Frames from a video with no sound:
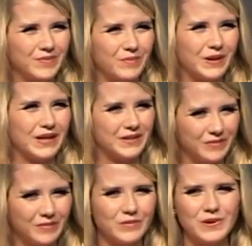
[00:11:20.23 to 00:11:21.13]
but
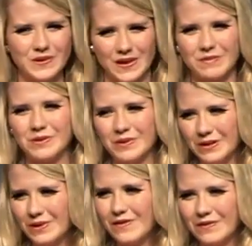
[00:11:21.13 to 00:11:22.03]
we'll say between
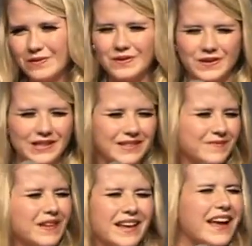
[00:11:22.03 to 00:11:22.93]
12 and 15.
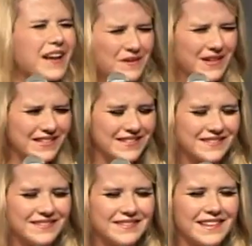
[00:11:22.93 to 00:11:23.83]
Anyways,
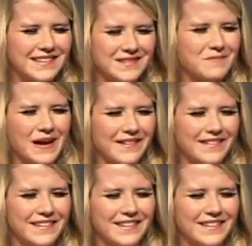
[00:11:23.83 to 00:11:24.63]
that doesn't matter.